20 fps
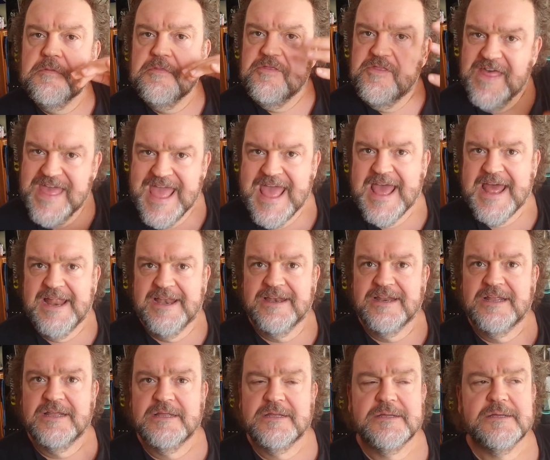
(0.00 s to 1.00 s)

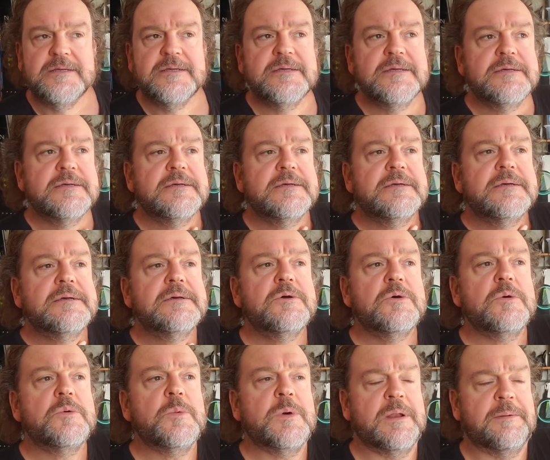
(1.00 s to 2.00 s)
Then,
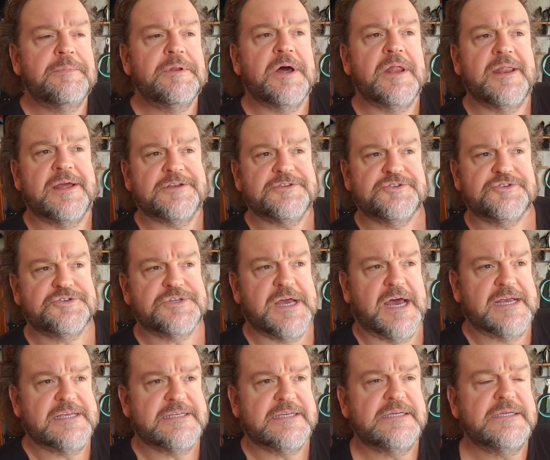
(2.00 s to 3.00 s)
when I'm done
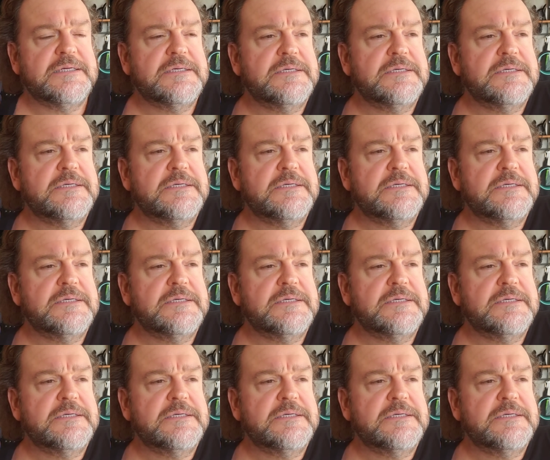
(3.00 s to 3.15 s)
exercising,